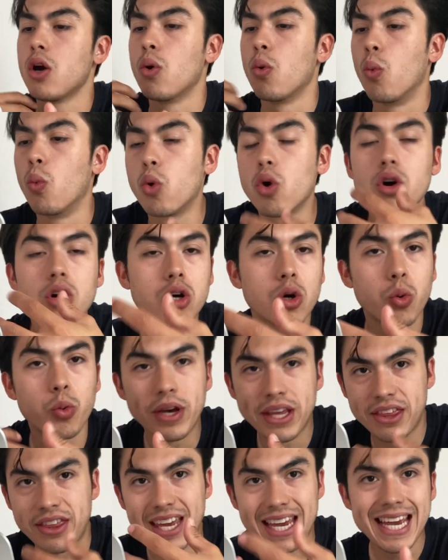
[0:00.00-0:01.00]
work
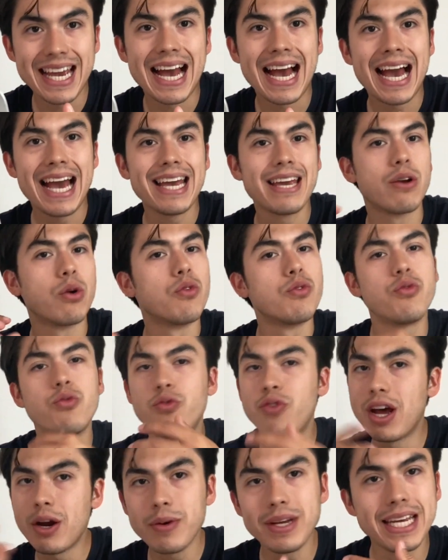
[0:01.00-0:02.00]
with AI
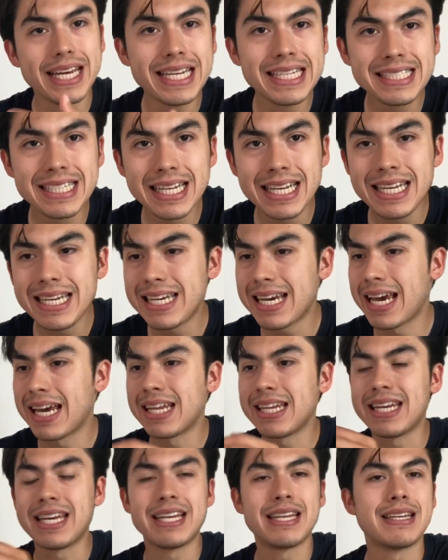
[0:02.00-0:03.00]
very easily,
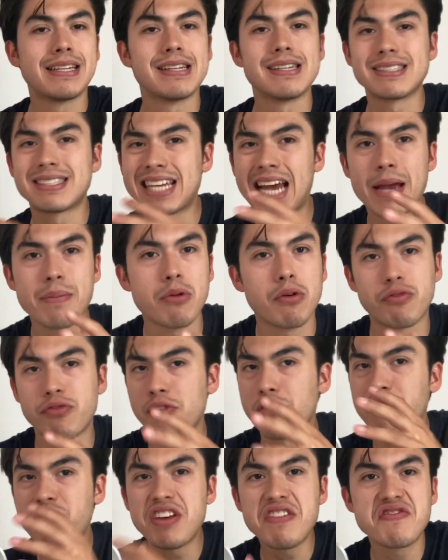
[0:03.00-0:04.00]
and in time of
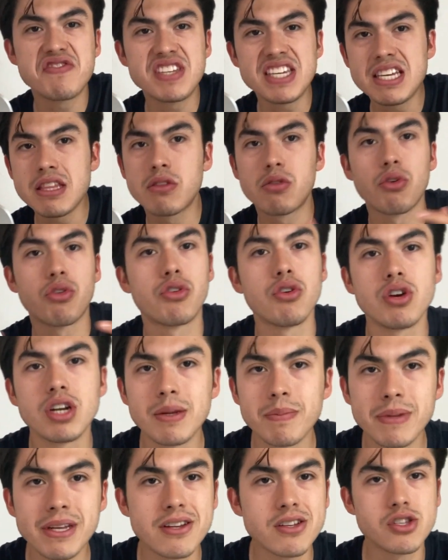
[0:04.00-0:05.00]
15 to 30
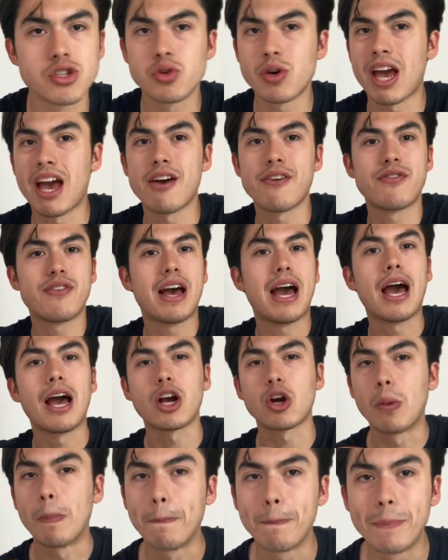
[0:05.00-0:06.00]
minutes you have a
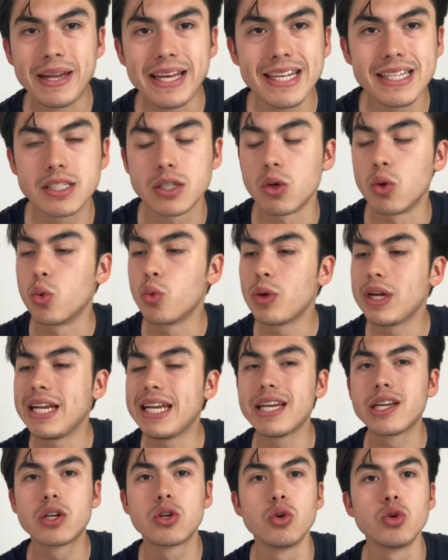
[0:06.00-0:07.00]
complete really
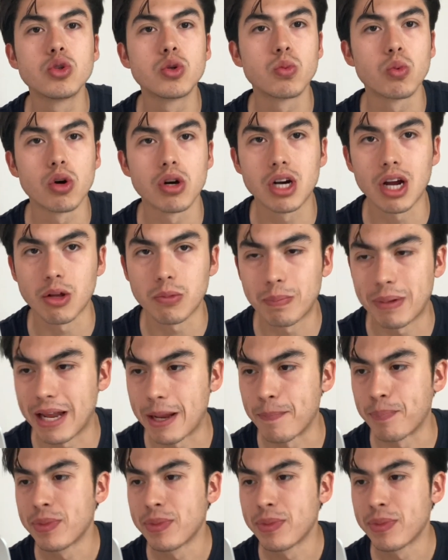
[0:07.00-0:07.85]
good workout plan.